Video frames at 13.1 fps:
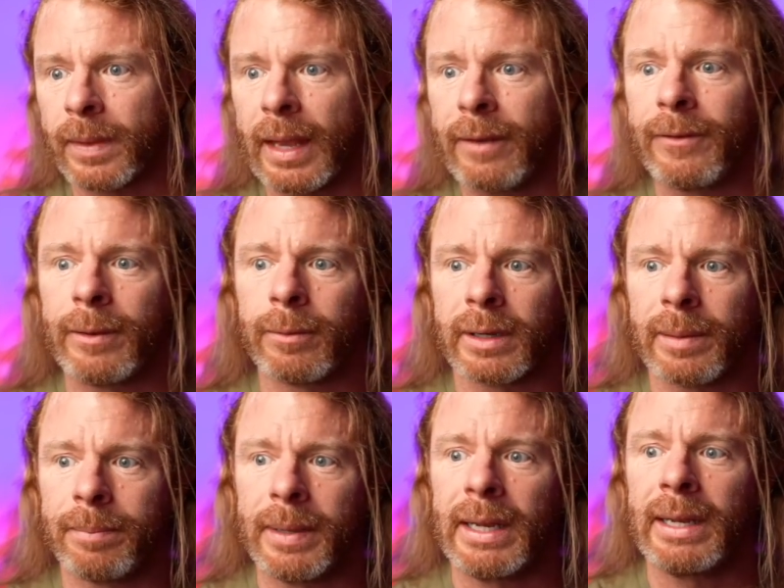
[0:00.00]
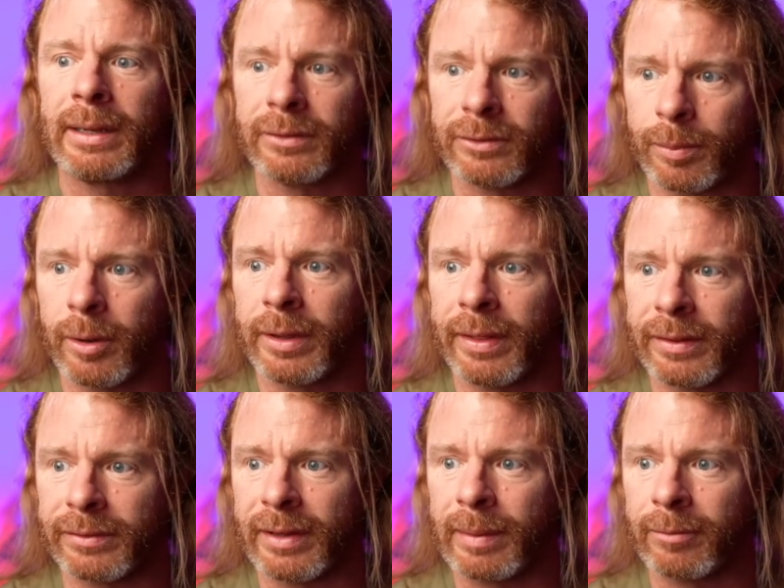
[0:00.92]
If he were competing as a boy in
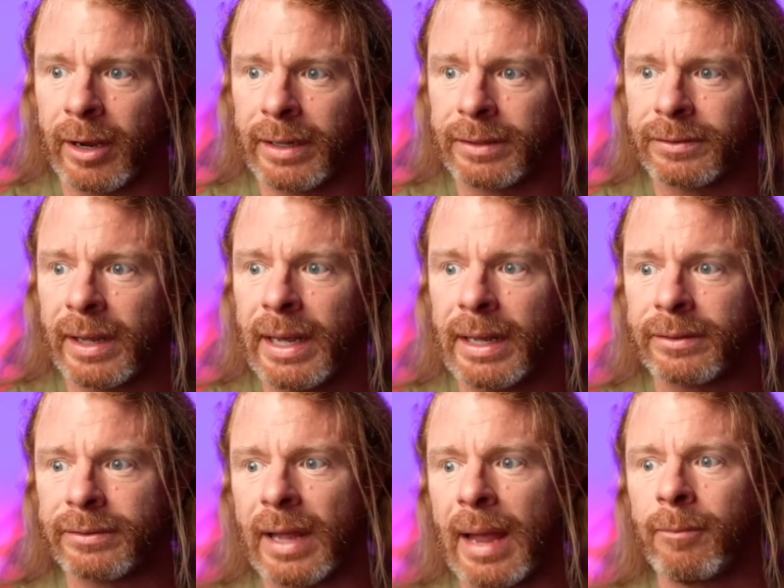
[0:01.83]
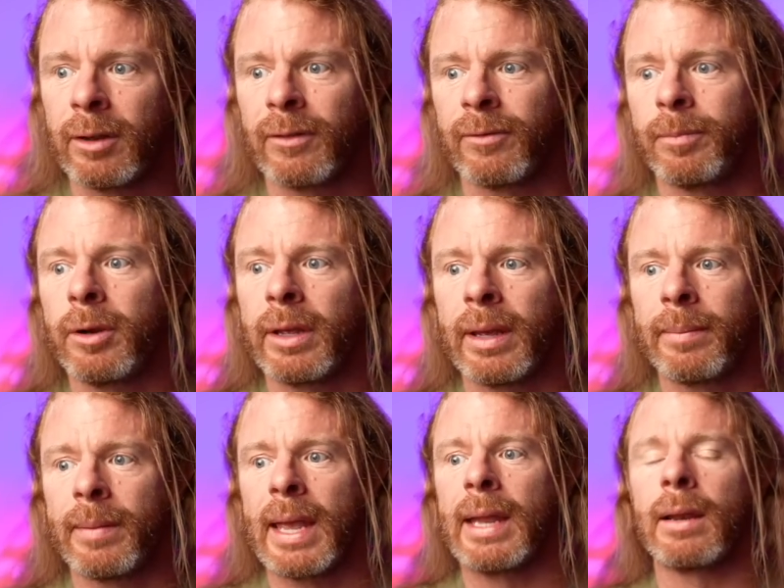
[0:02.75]
that same race, his time would have put
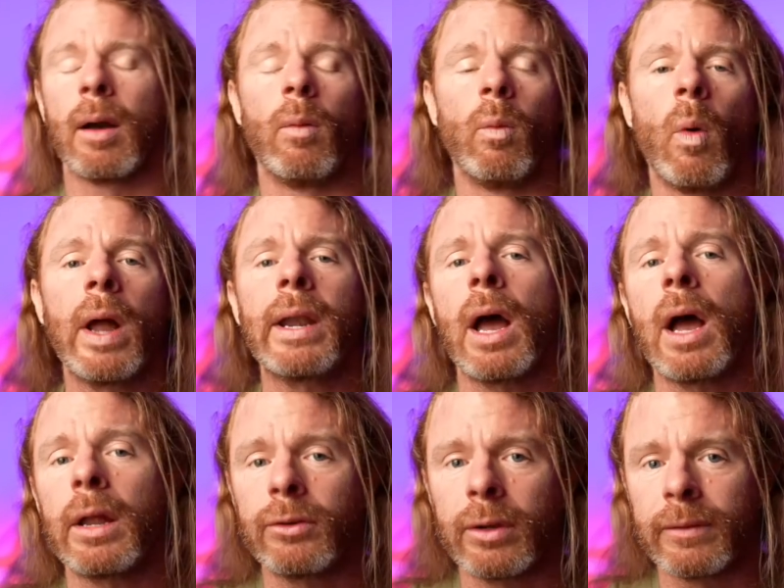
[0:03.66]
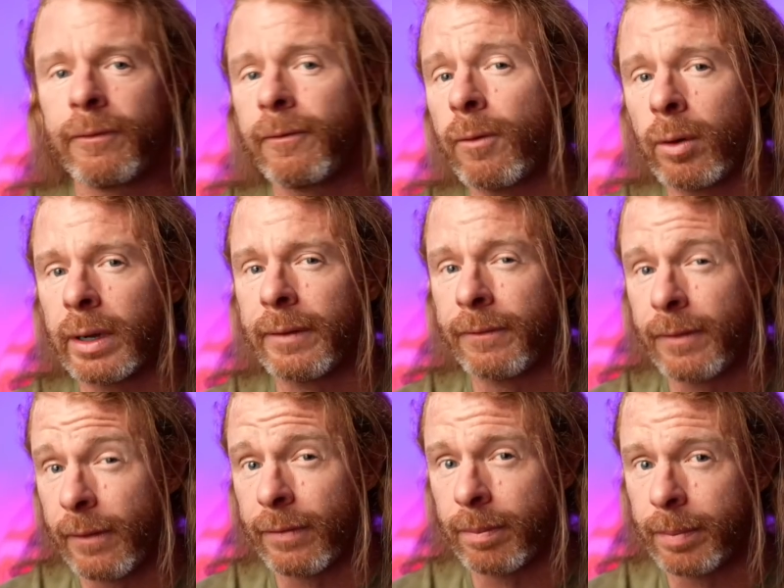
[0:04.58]
him in
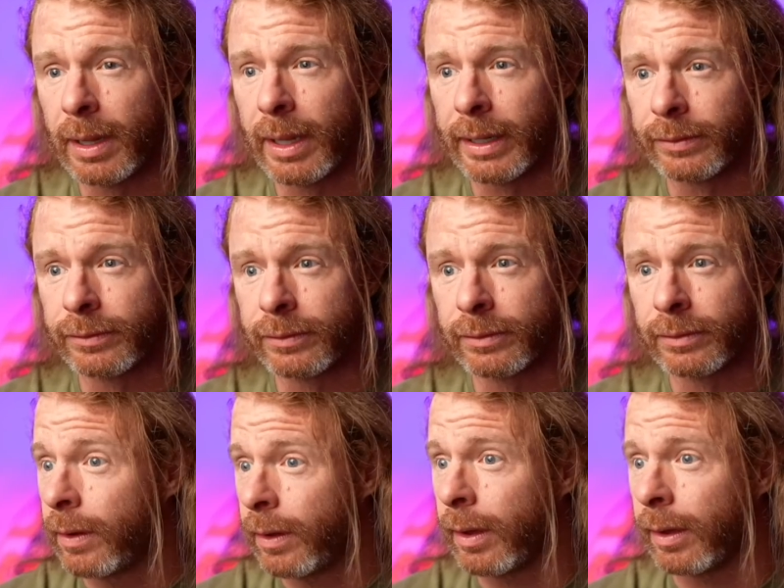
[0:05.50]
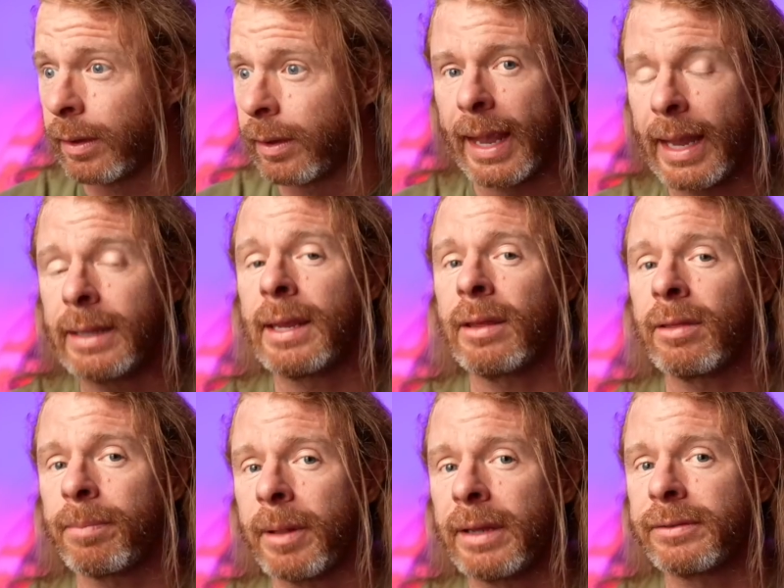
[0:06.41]
145th place. Huh.
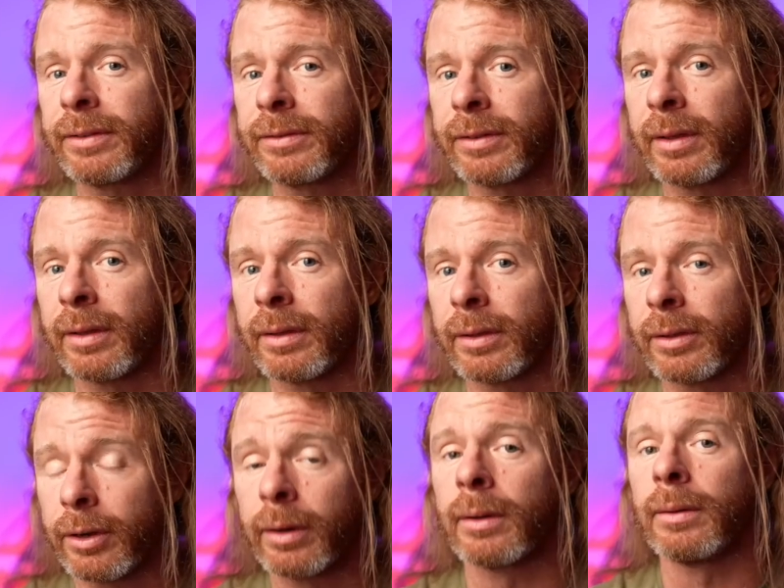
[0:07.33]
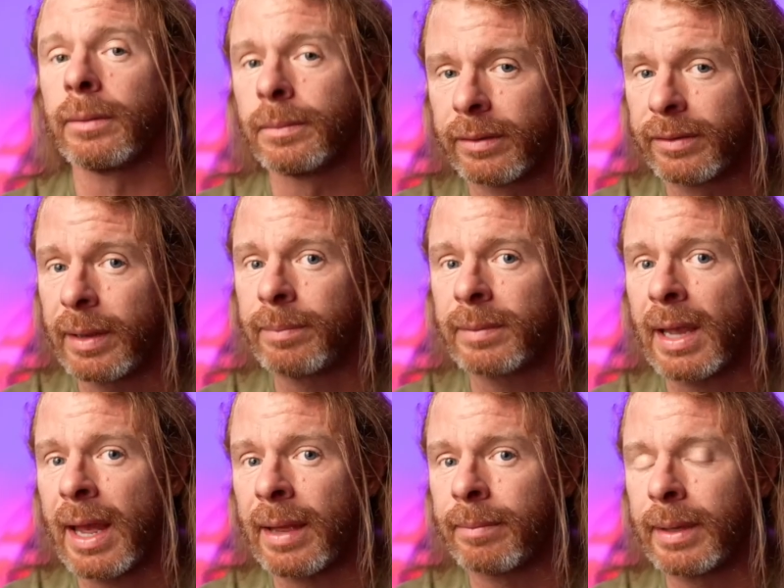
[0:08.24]
18th place as a girl, same
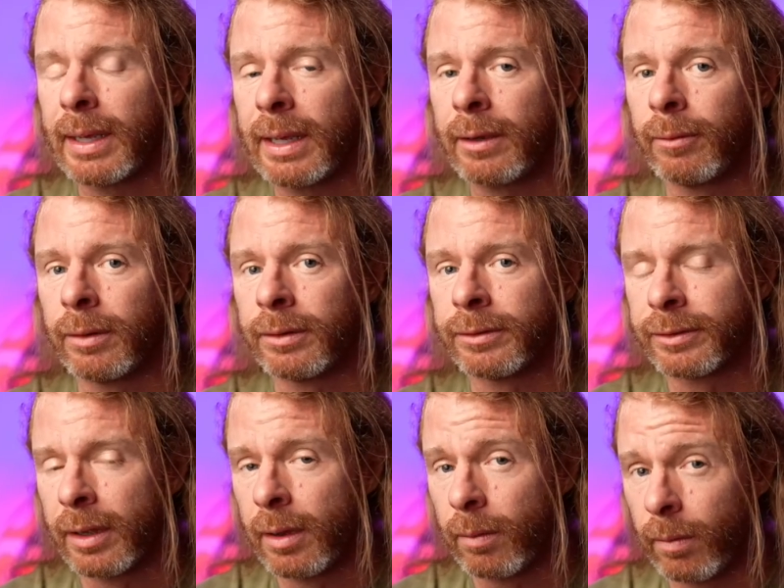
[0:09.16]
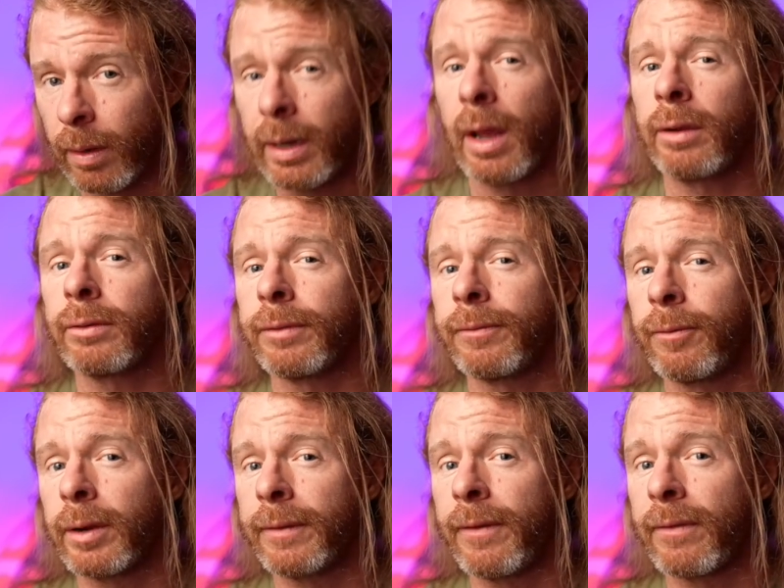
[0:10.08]
time, equals
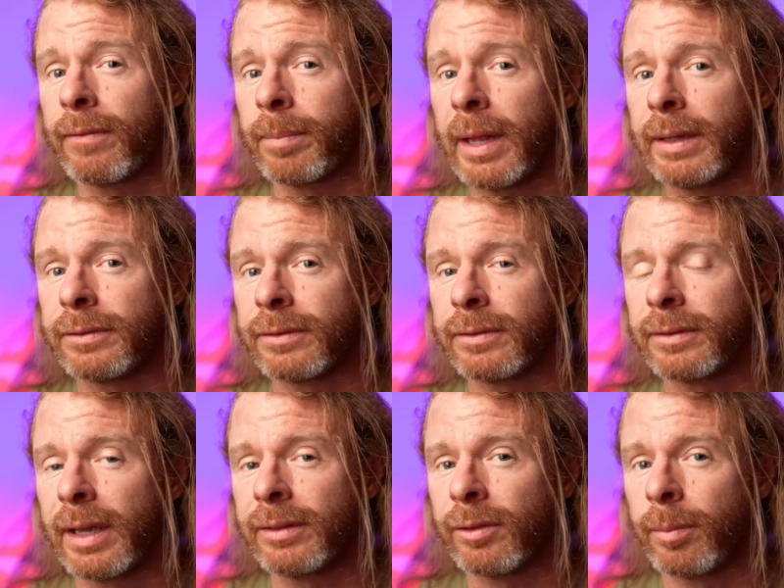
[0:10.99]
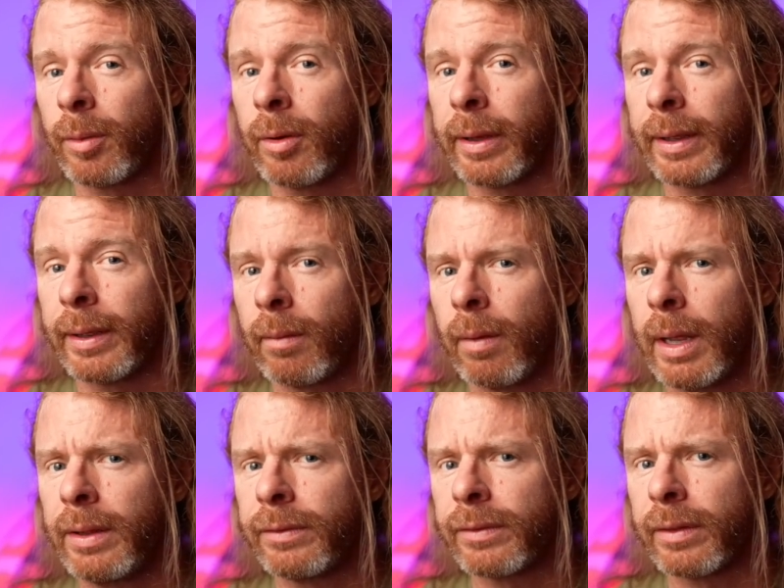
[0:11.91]
145th place as a boy. Why
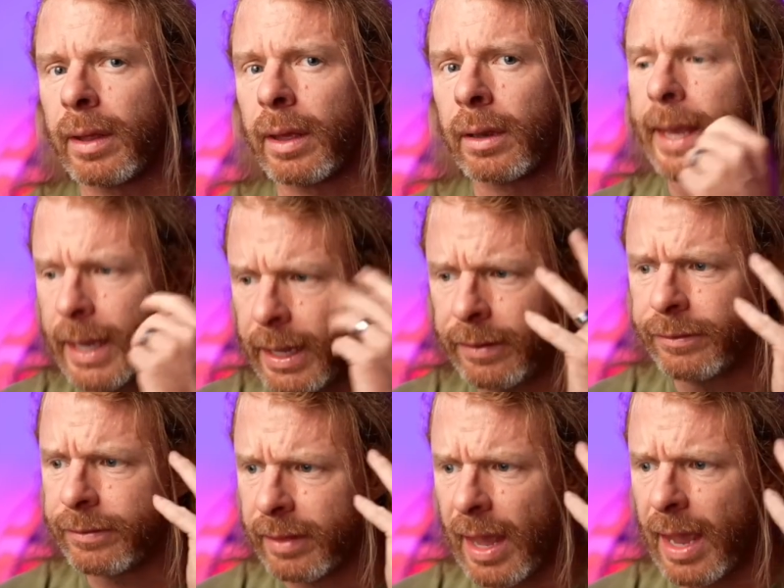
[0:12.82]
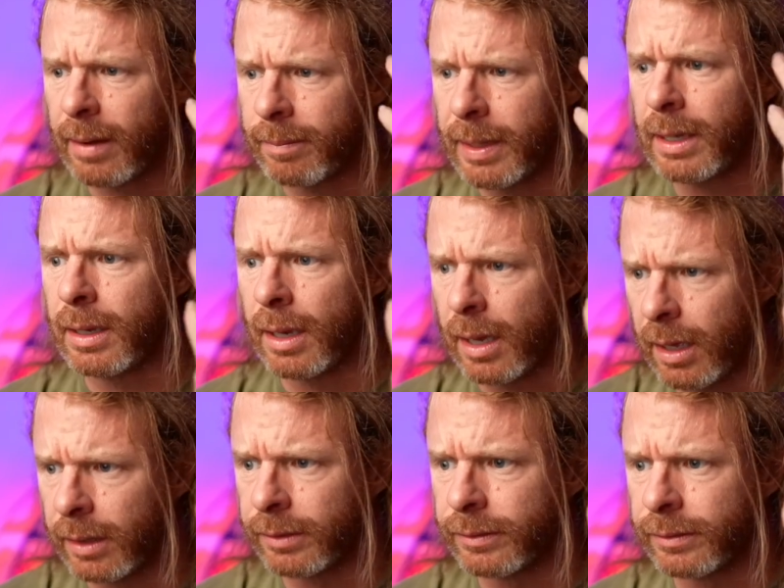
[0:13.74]
is that? Is that
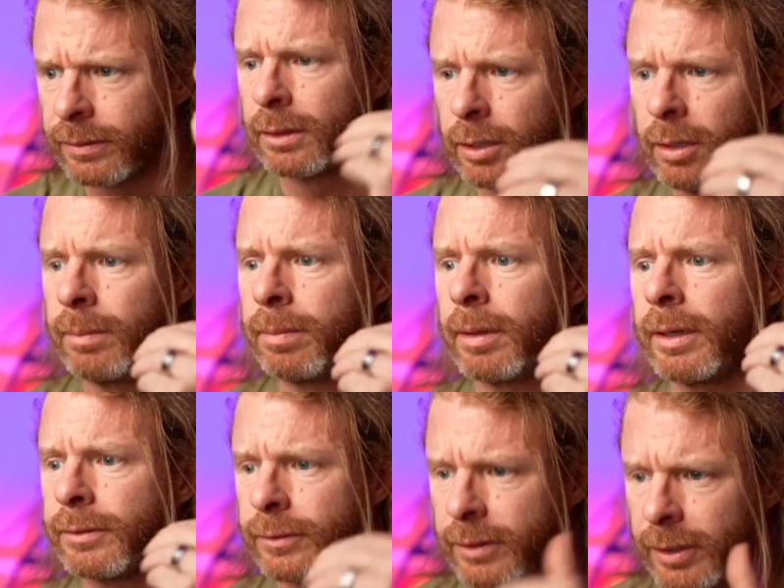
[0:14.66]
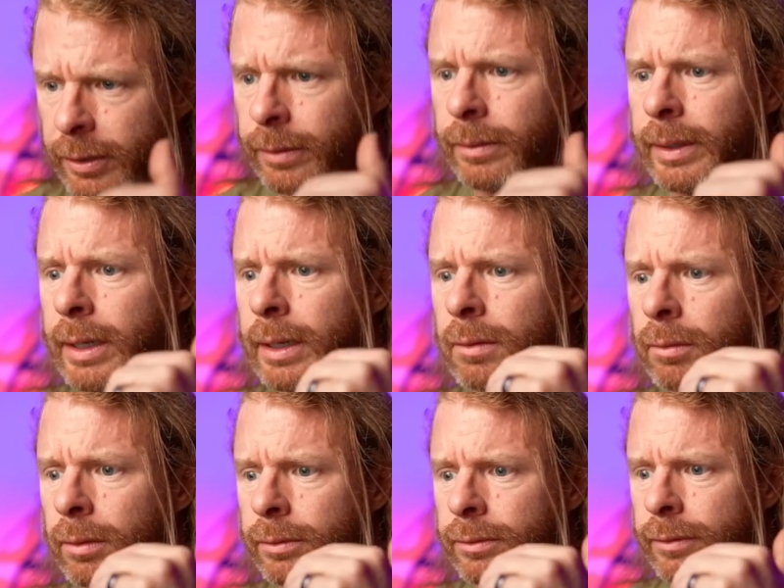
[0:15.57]
because 2 + 2
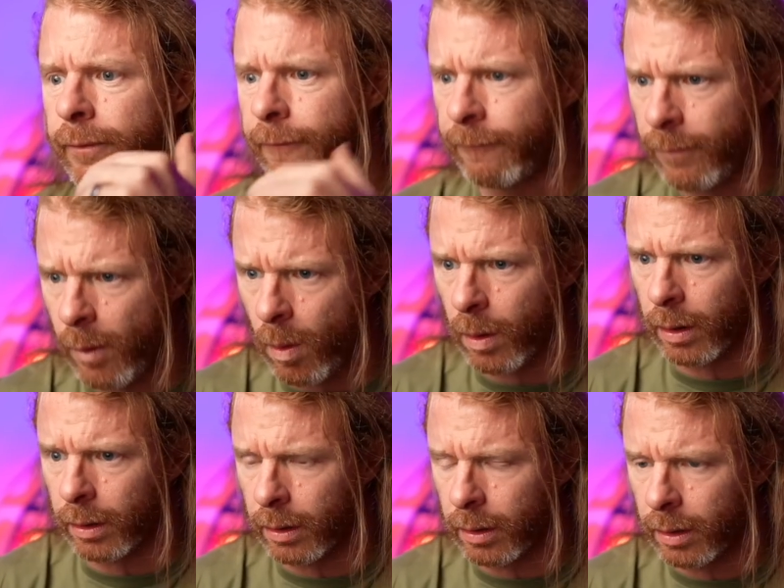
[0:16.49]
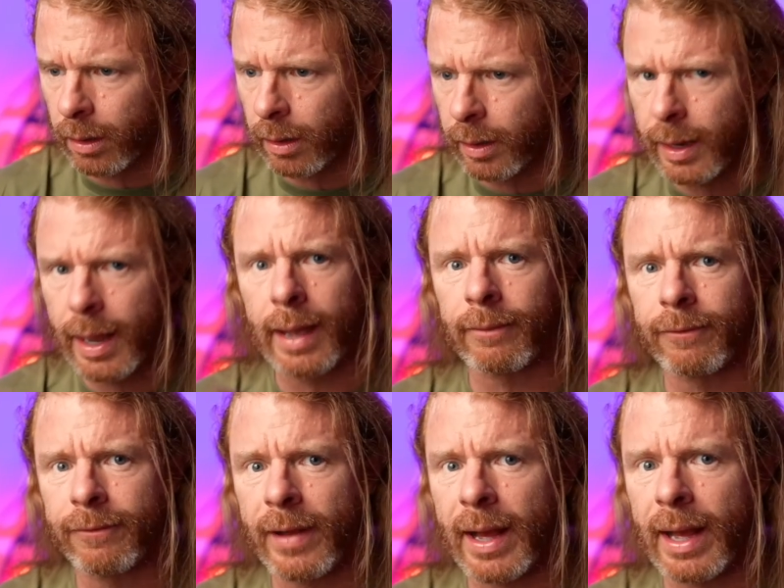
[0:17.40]
= 4, not
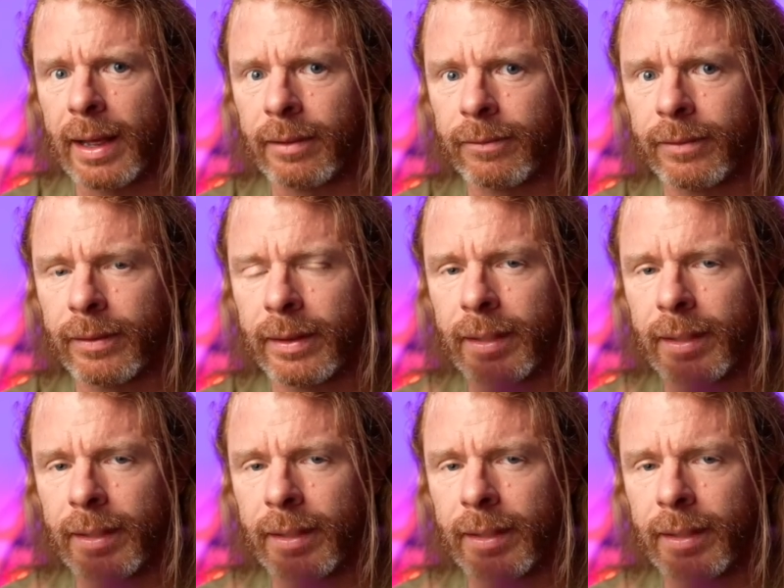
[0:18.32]
5?